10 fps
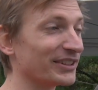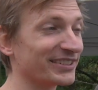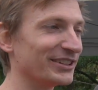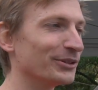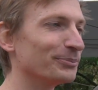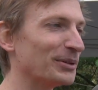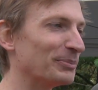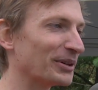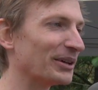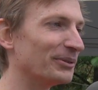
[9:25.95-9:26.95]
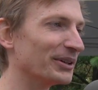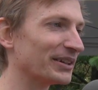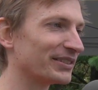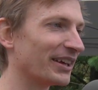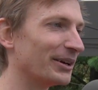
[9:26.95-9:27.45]
that still people get really
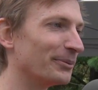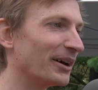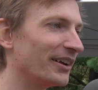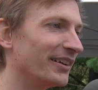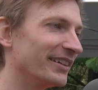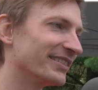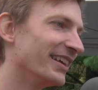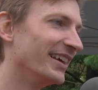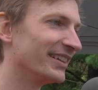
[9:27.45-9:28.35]
excited about it and it's